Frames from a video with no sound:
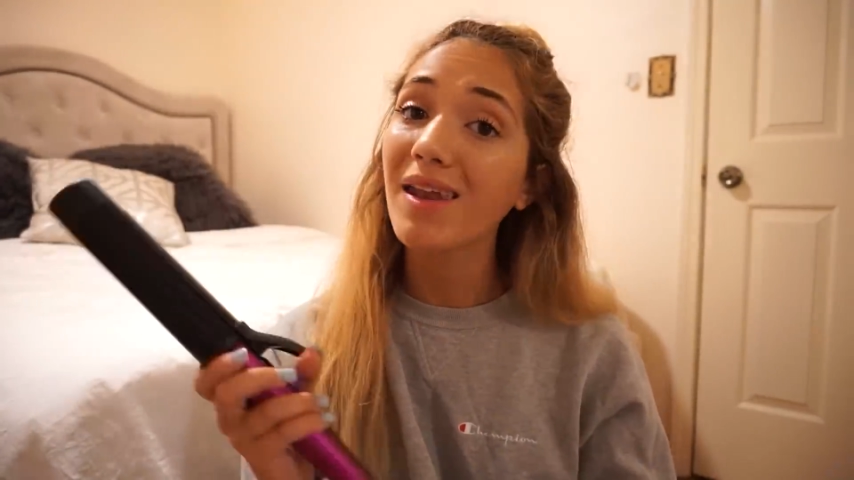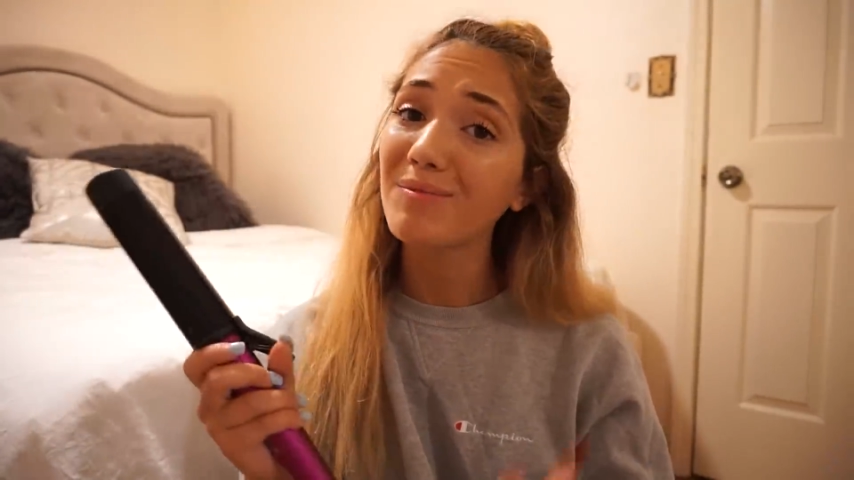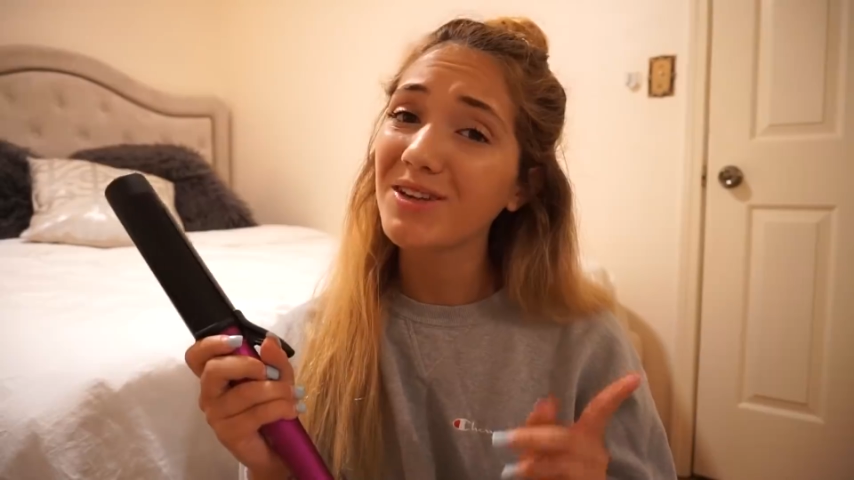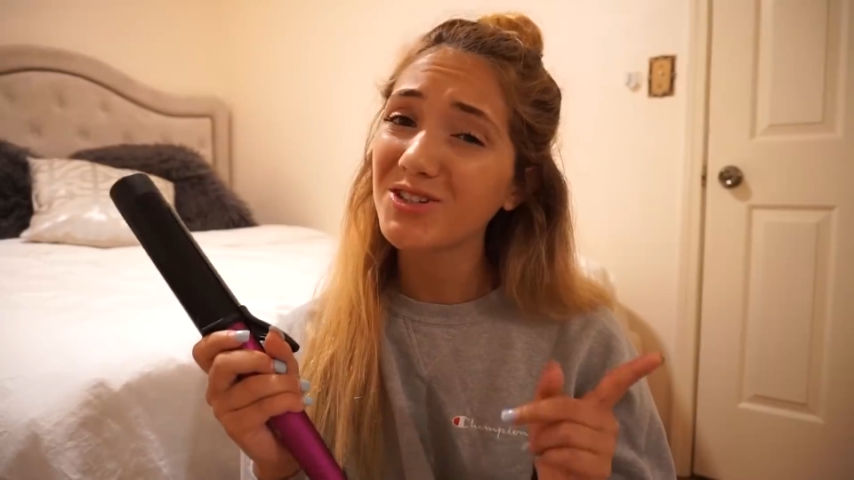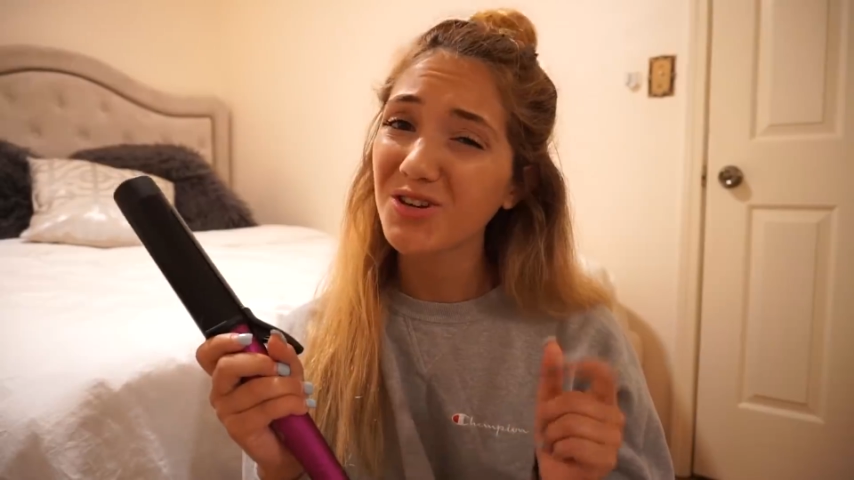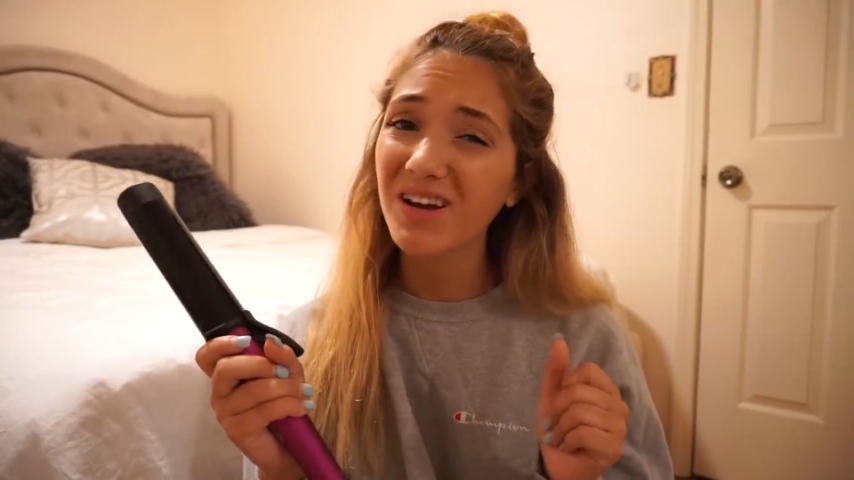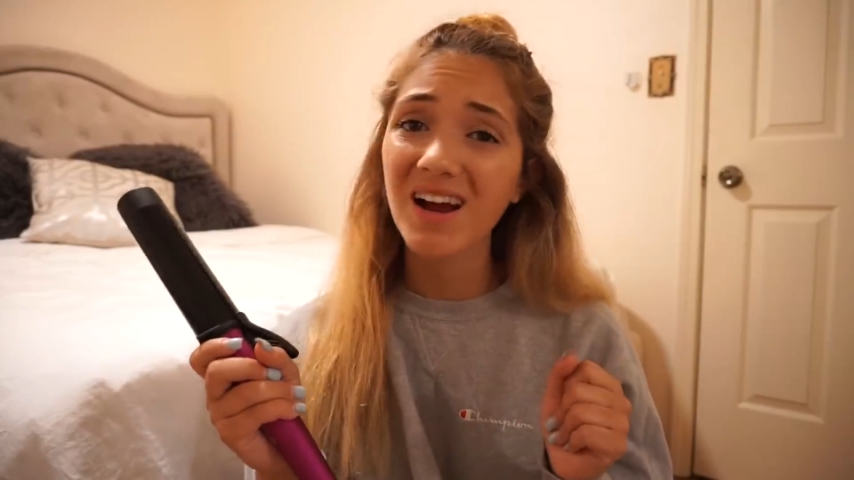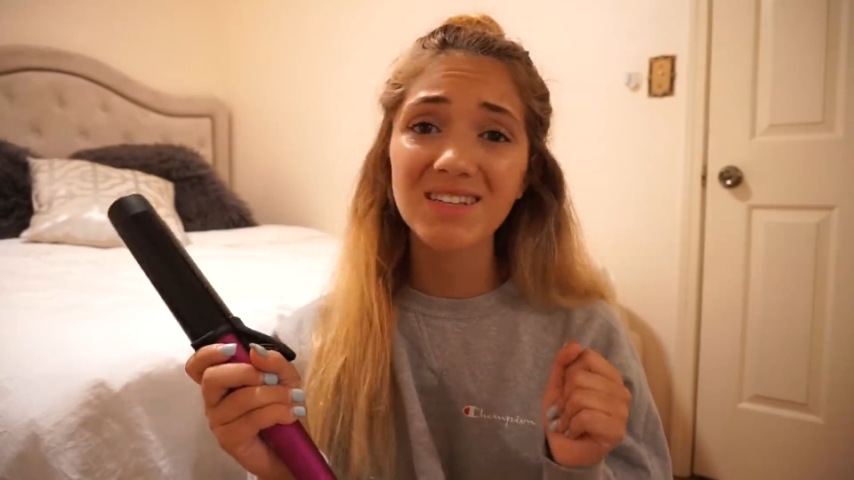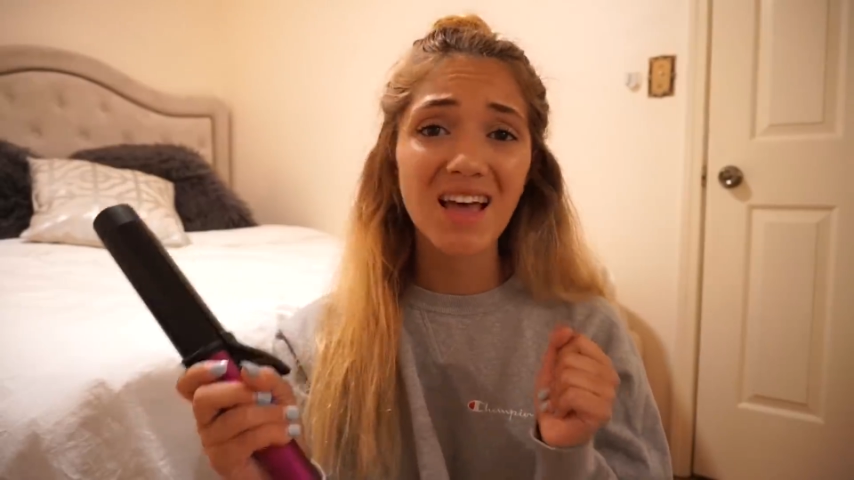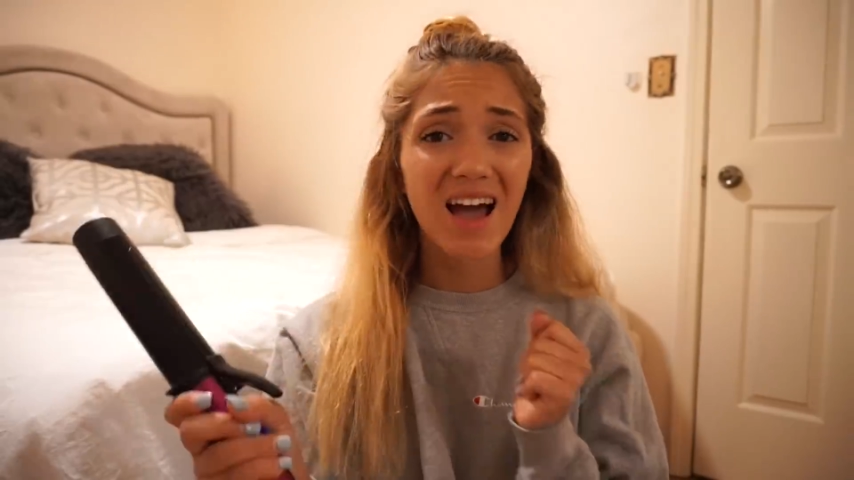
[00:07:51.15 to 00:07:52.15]
and I'm gonna show you
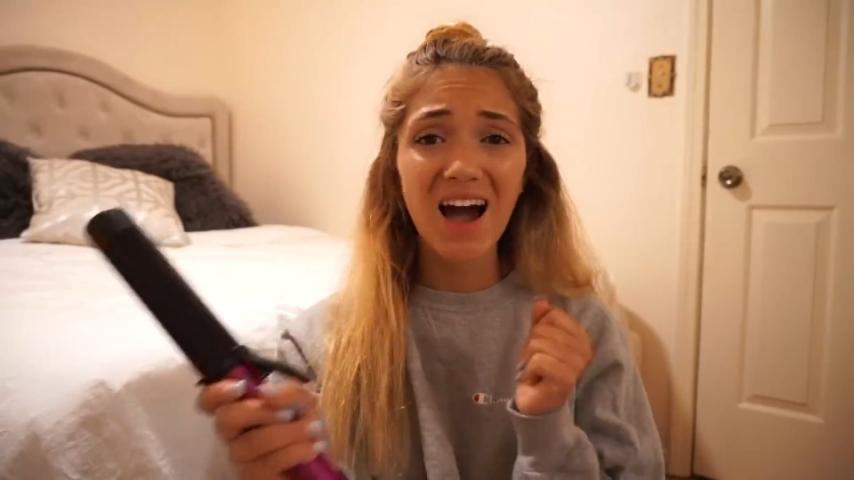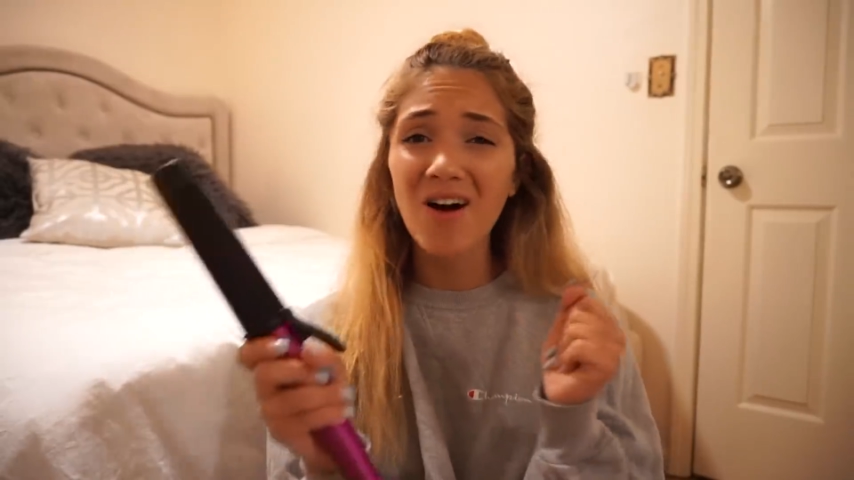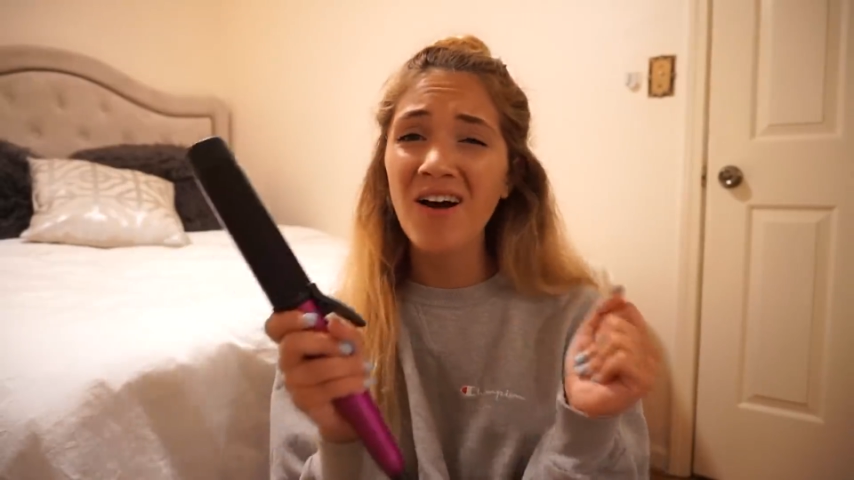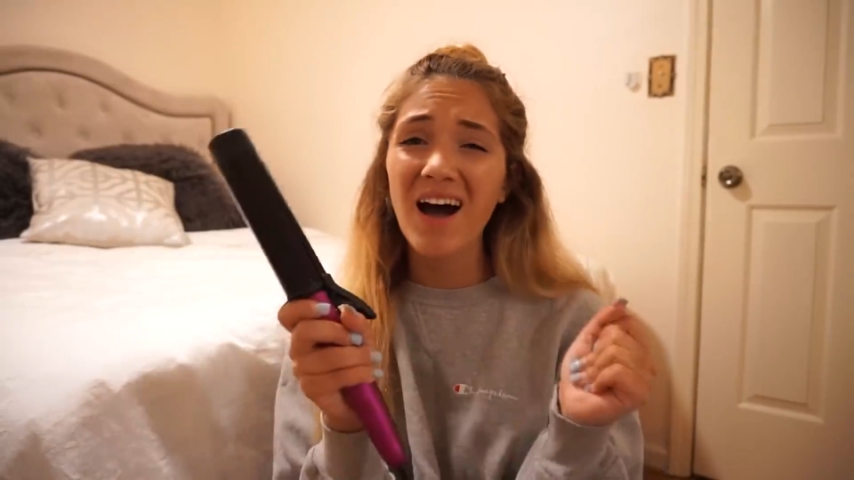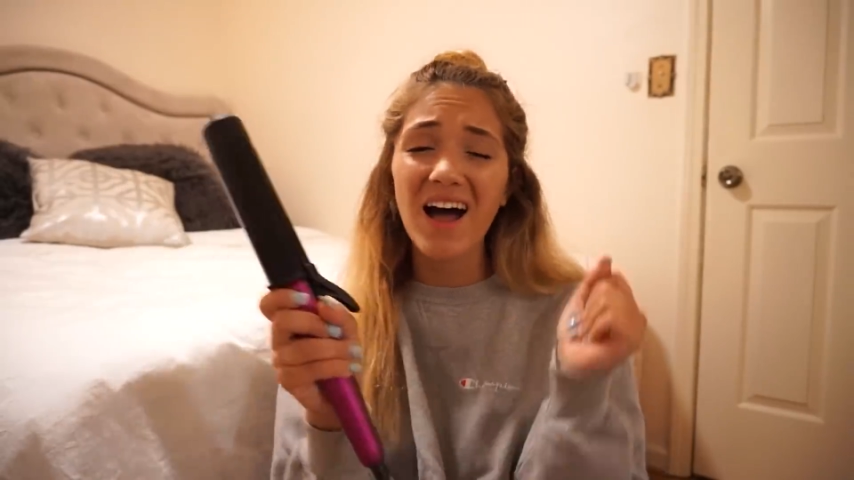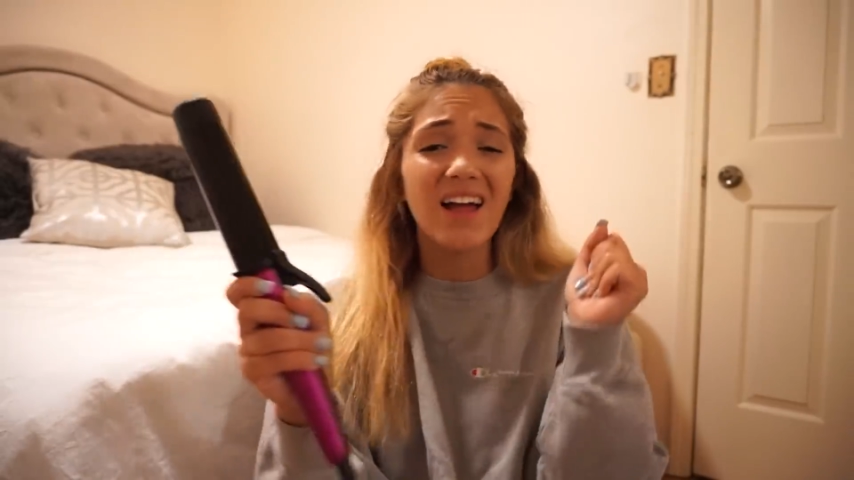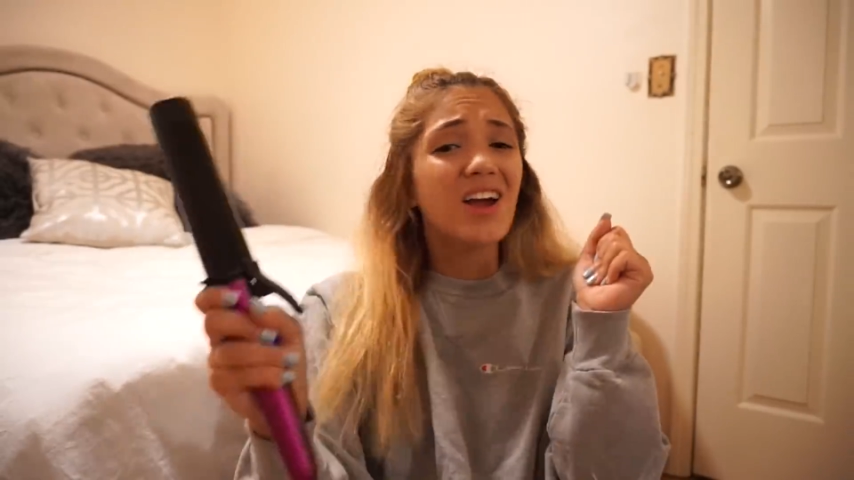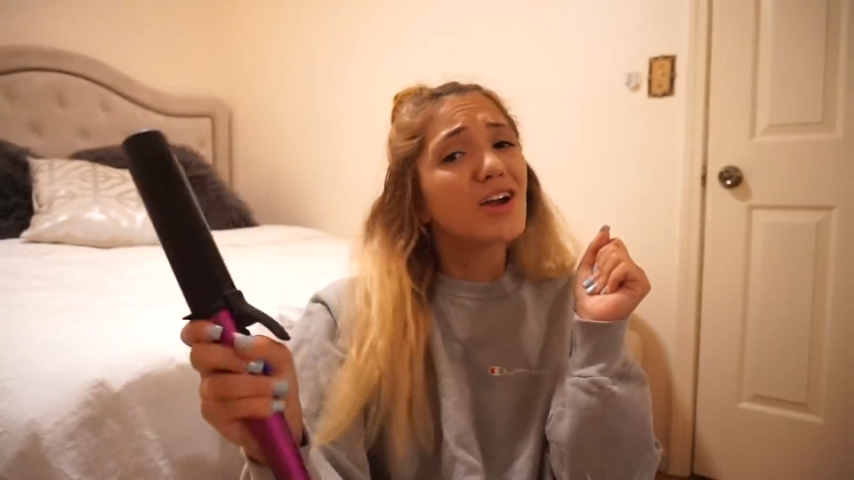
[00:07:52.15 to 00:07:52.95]
guys how I